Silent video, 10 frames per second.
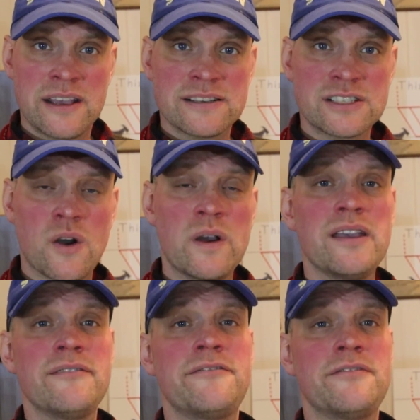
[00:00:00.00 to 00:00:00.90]
So
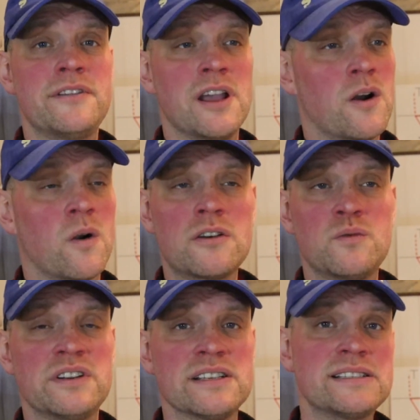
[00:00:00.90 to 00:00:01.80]
if the court
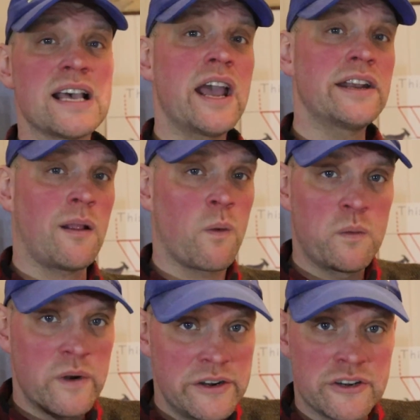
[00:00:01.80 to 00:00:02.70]
would decide that
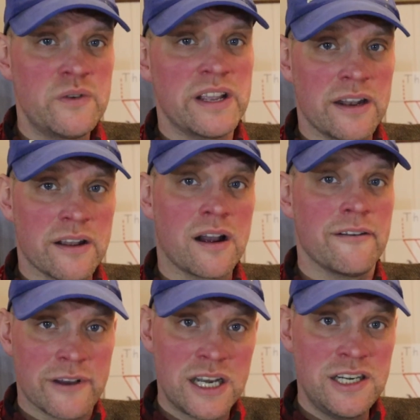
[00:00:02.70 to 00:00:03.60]
what we're doing in the
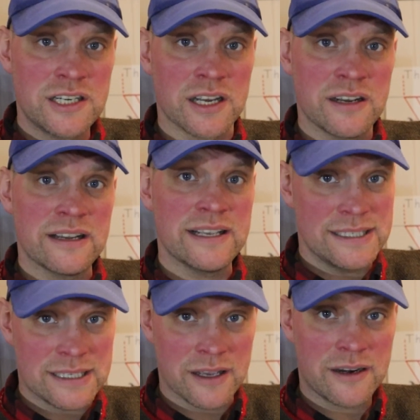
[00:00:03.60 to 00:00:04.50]
convention
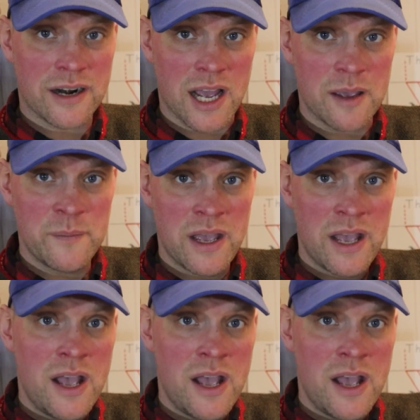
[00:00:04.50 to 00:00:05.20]
is a crime,